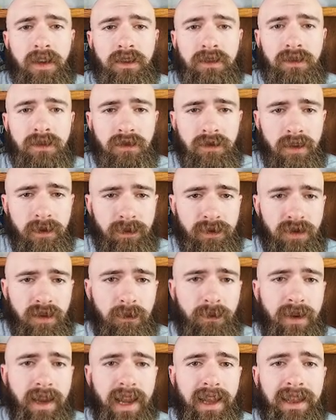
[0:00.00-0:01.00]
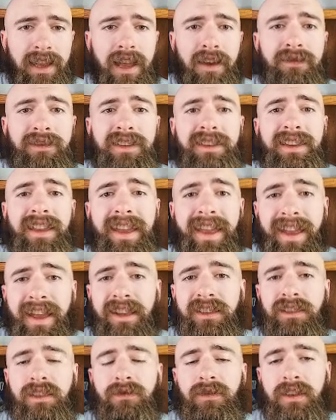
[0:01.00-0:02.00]
Scripture being left in the
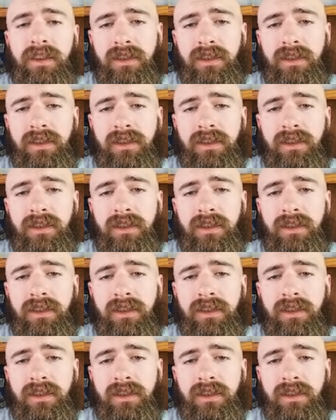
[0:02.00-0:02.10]
hands of